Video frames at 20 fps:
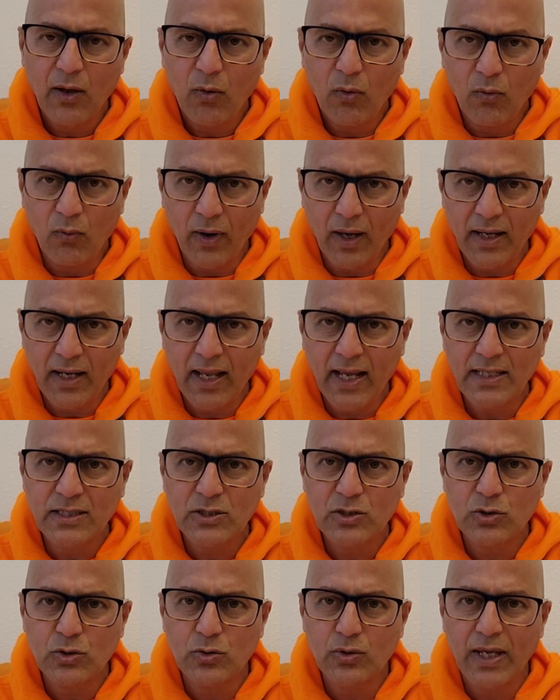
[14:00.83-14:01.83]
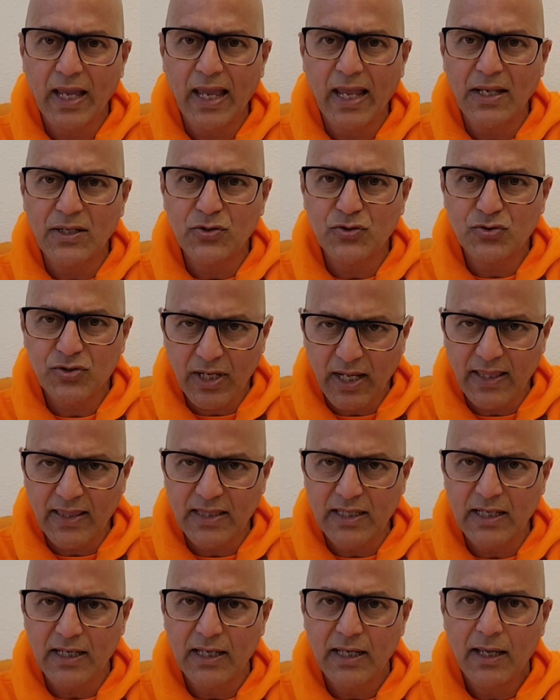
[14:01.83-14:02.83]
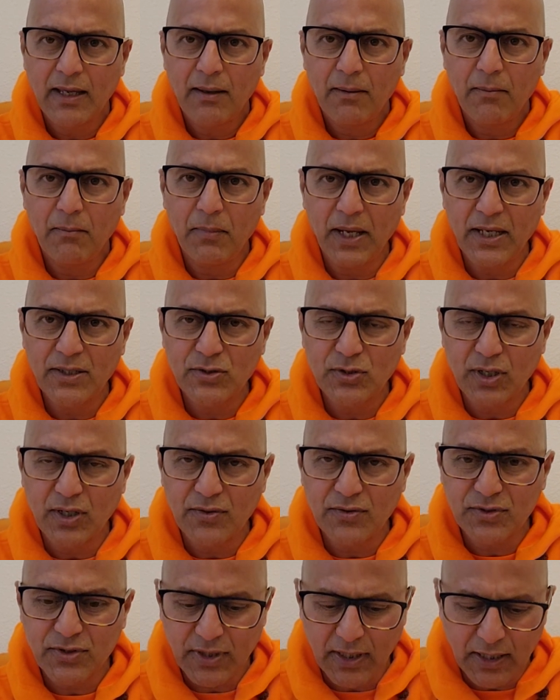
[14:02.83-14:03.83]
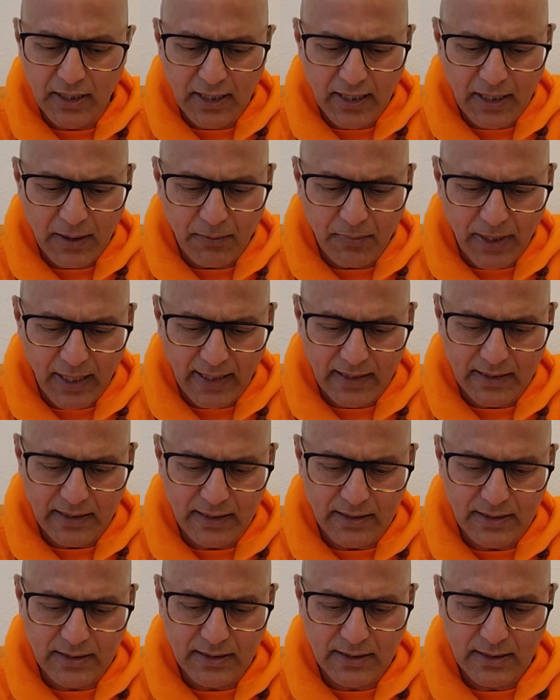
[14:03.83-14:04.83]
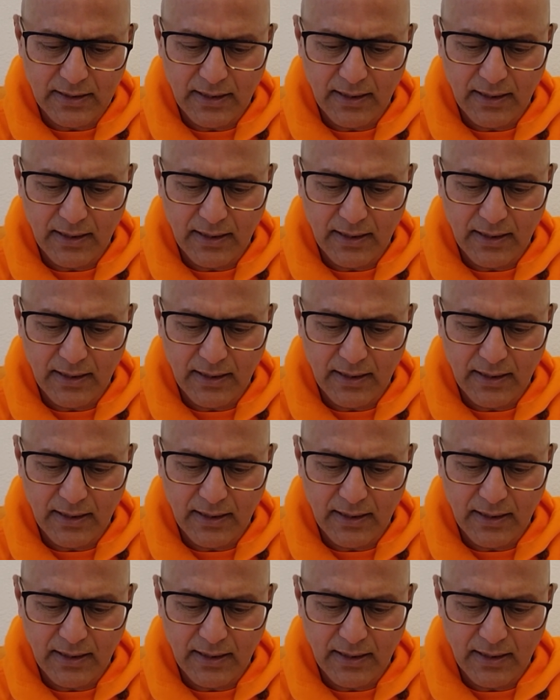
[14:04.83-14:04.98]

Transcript: One has to gain strength based on study and practice.